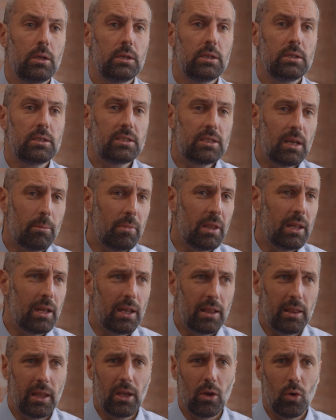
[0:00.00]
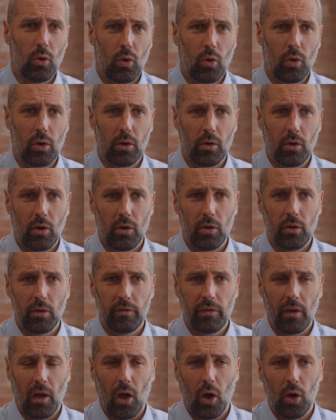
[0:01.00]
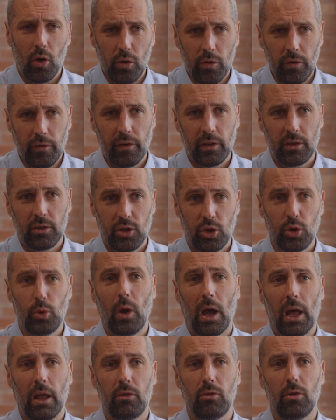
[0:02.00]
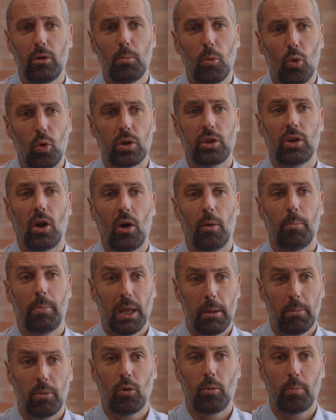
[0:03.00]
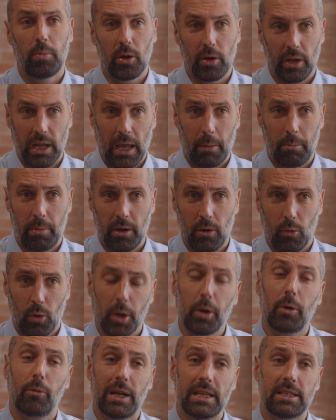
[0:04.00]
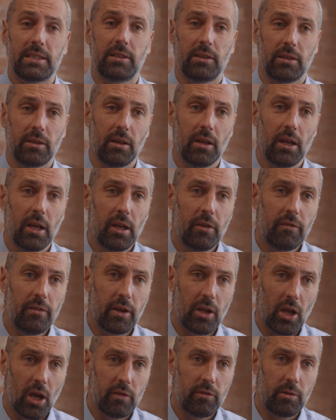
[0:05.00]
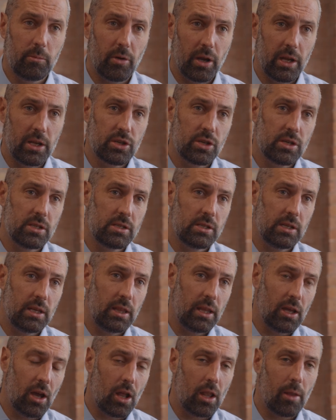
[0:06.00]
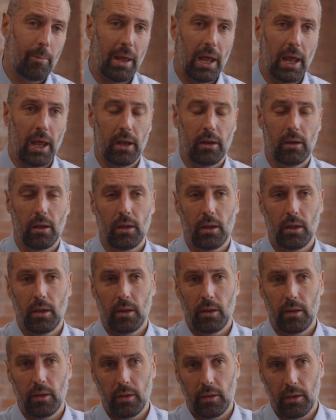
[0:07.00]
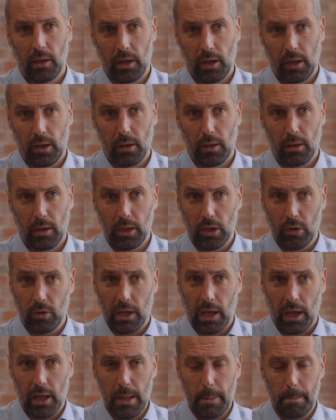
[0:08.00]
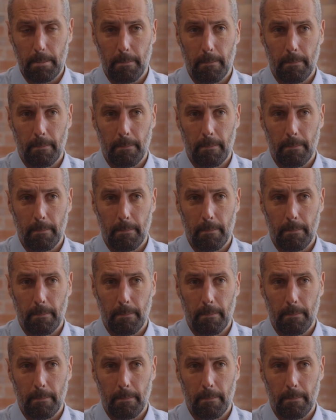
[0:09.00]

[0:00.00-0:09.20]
something in the order of over 200 more people per capita were arrested for COVID breaches in the Isle of Man than in the UK.